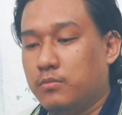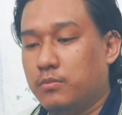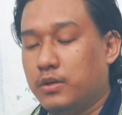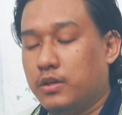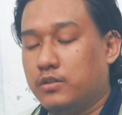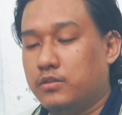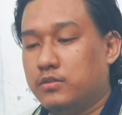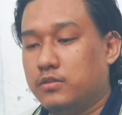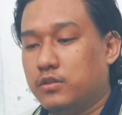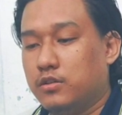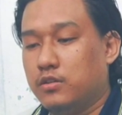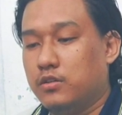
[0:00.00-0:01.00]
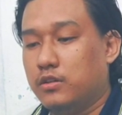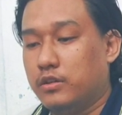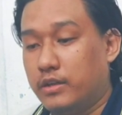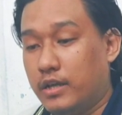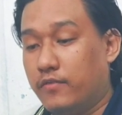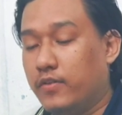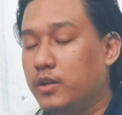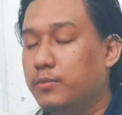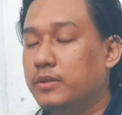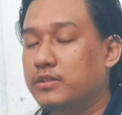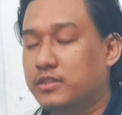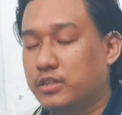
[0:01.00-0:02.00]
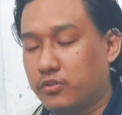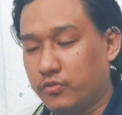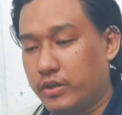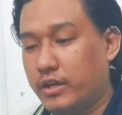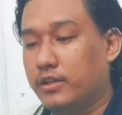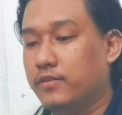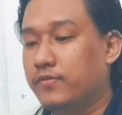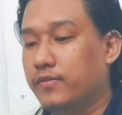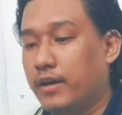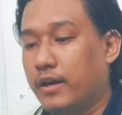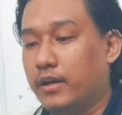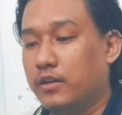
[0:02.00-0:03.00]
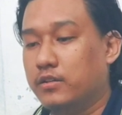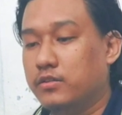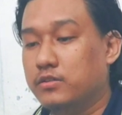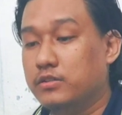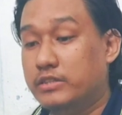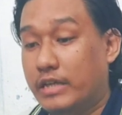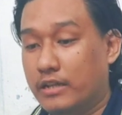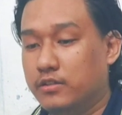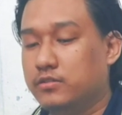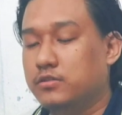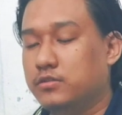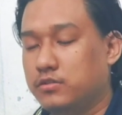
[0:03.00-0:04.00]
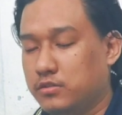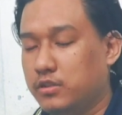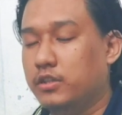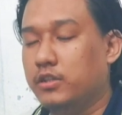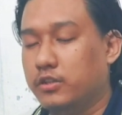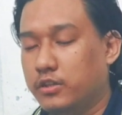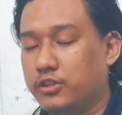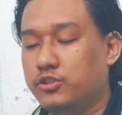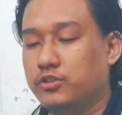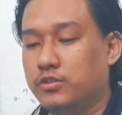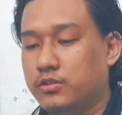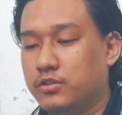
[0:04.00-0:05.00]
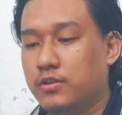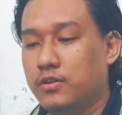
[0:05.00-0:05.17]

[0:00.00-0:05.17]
But they are very much creative and jealous in their nature.